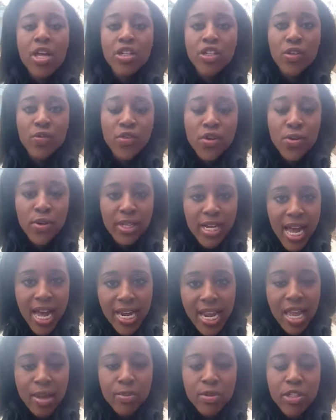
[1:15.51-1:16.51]
so if you are
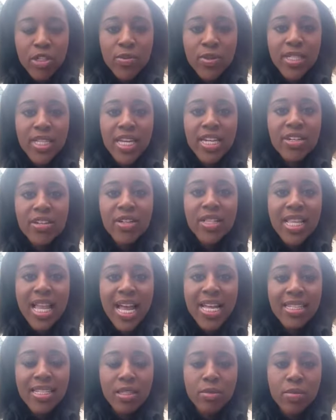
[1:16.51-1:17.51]
not able to attend your
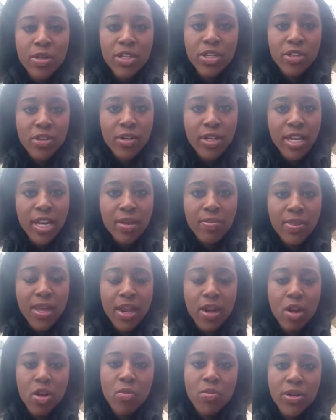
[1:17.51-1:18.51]
classes, be sure to keep
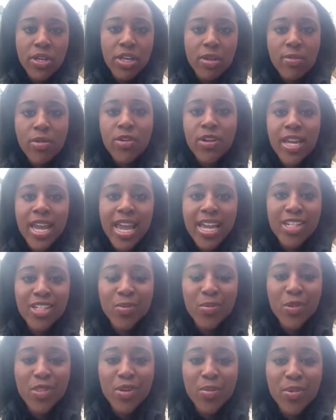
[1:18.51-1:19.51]
that open
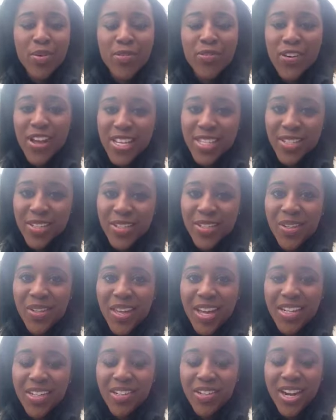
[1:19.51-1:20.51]
communication with your professor so
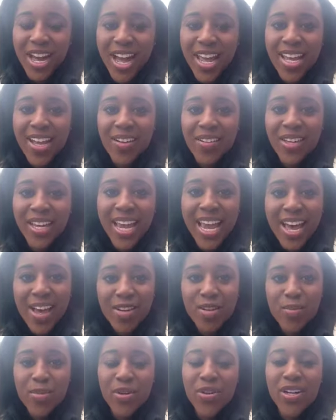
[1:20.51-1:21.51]
that you're not held
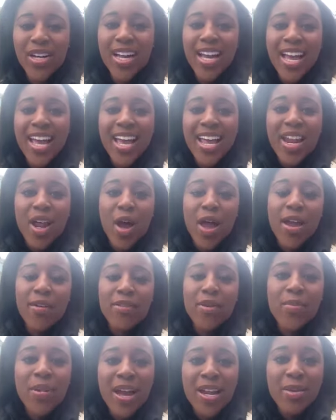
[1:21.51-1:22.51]
accountable. Now,
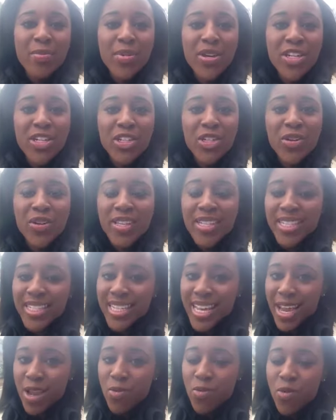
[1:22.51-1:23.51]
everybody be sure to
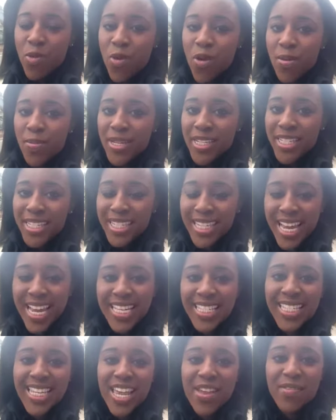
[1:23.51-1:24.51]
stay warm and
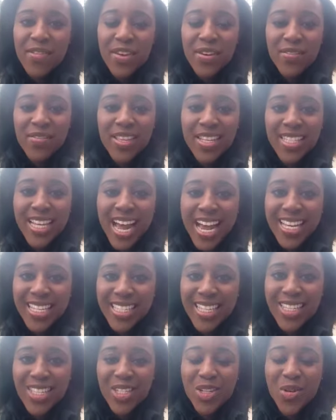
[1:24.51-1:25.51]
stay safe here in this
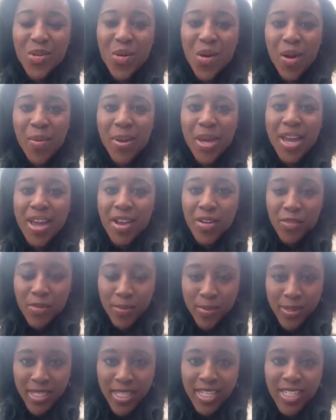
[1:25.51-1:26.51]
icy storm.
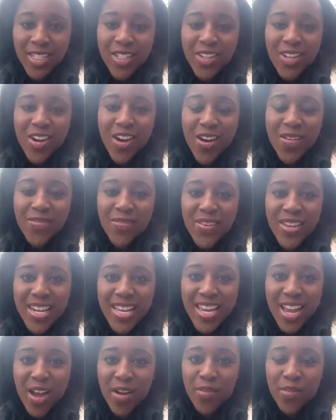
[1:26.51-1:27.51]
From CisternYard
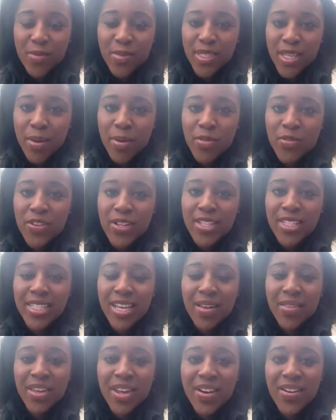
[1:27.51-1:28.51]
Video from Summerville,
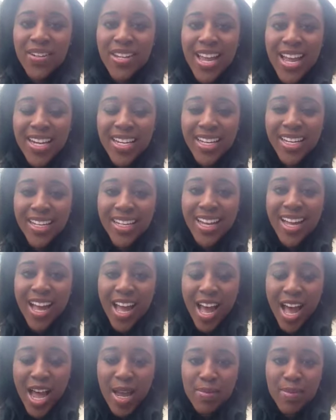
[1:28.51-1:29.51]
South Carolina,
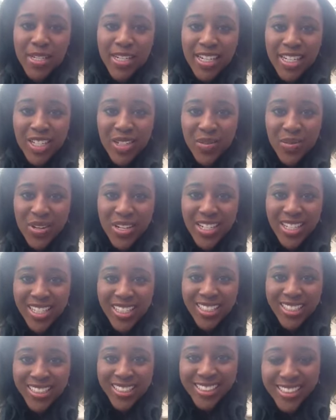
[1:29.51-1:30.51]
I'm Deneysha
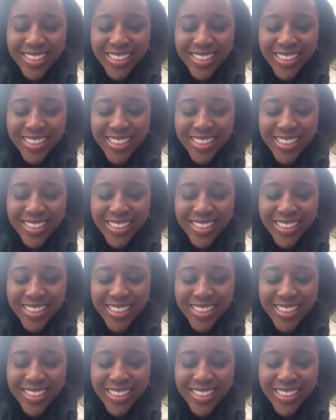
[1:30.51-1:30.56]
Richard.